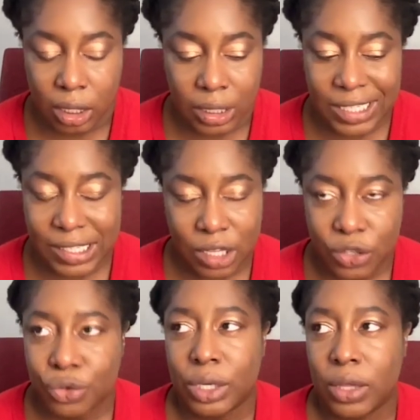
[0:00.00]
This is
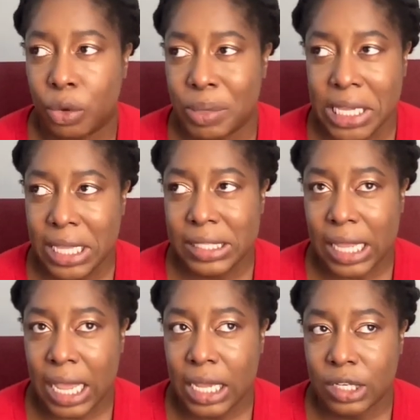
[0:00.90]
also another P S
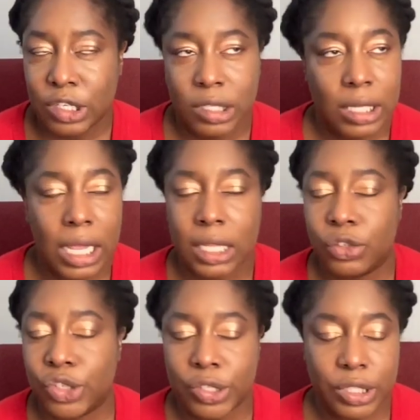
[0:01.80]
A. It's just like,
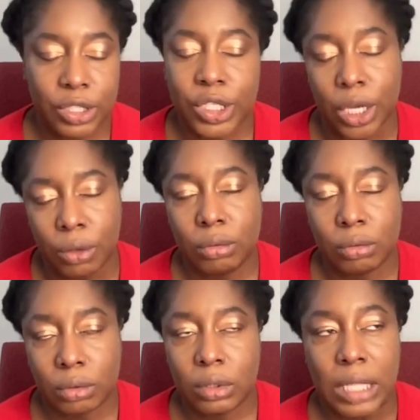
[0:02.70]
just don't.
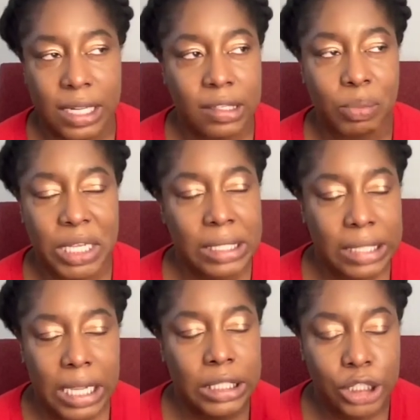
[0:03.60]
That's the P S
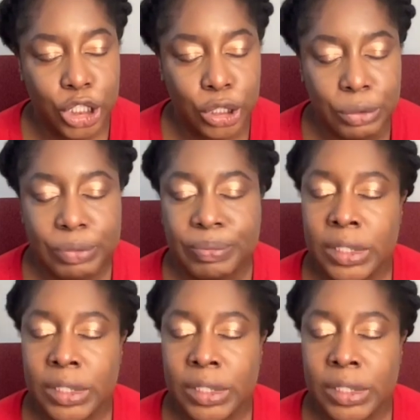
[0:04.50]
A. Don't.